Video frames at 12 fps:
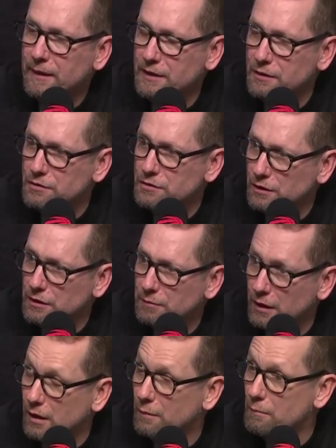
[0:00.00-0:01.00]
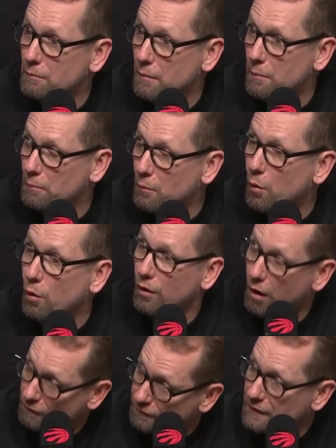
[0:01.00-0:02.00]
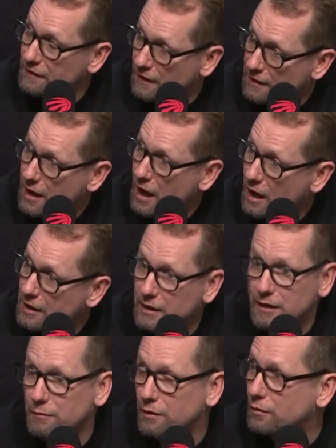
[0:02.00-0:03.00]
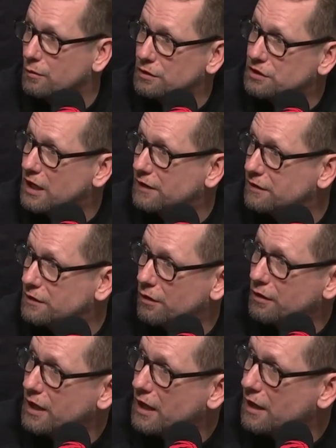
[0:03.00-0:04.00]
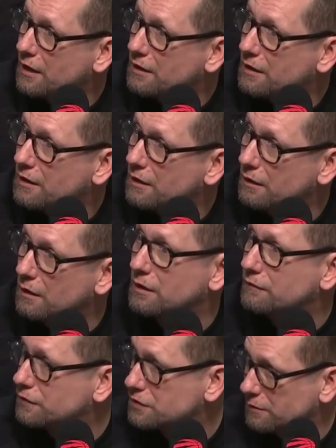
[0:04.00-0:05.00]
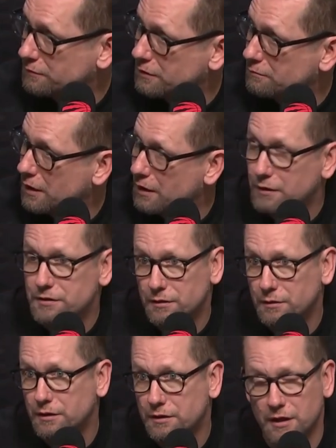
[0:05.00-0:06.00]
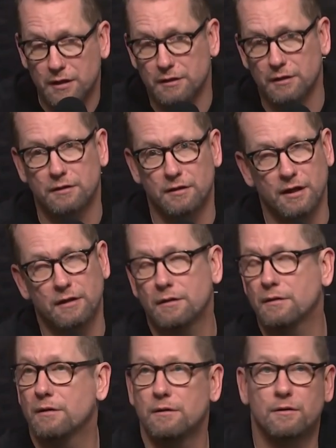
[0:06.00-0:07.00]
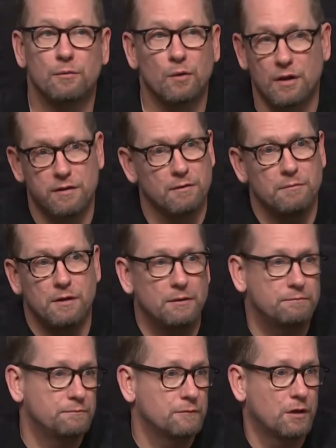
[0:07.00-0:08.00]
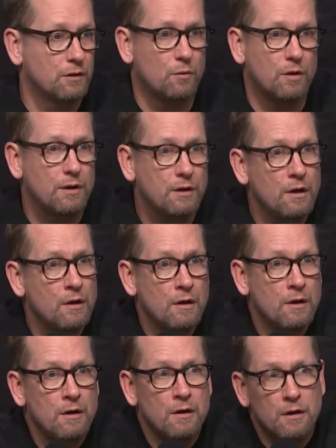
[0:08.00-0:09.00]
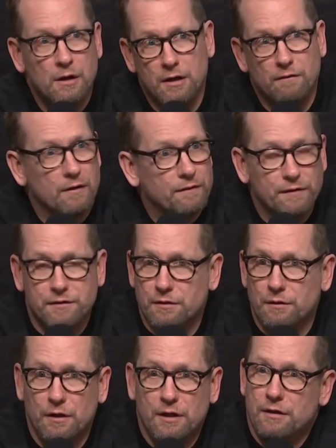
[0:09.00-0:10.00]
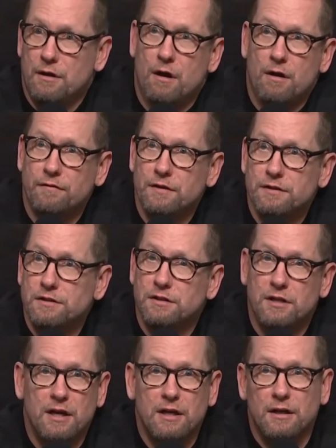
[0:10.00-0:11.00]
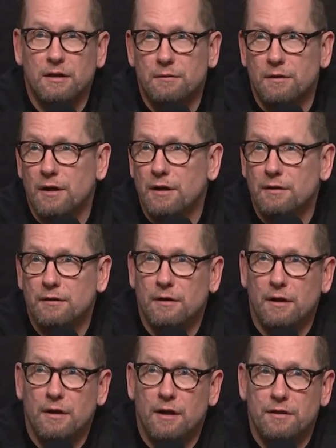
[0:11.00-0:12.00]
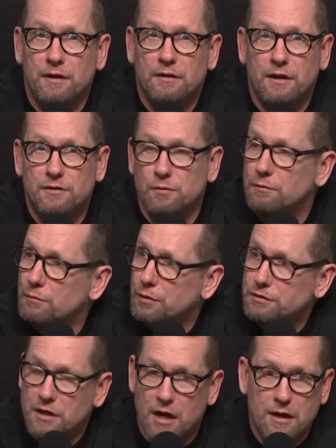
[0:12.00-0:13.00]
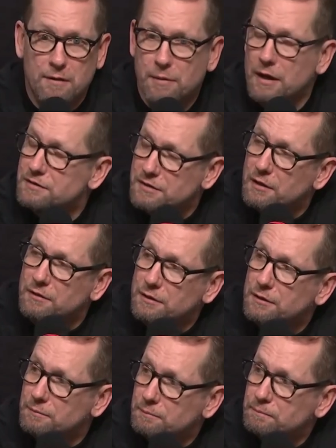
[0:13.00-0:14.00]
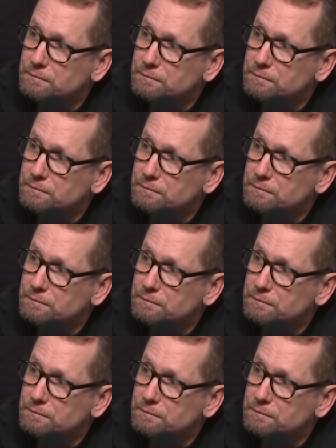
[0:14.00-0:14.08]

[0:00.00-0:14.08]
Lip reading: not usually, but more often than not, you end up with a worse shot than you already had, looking for something better. So you take the rhythm, good one. Even if it's early in the offense, you take it, and I think that's what both Scotty and Pascal did.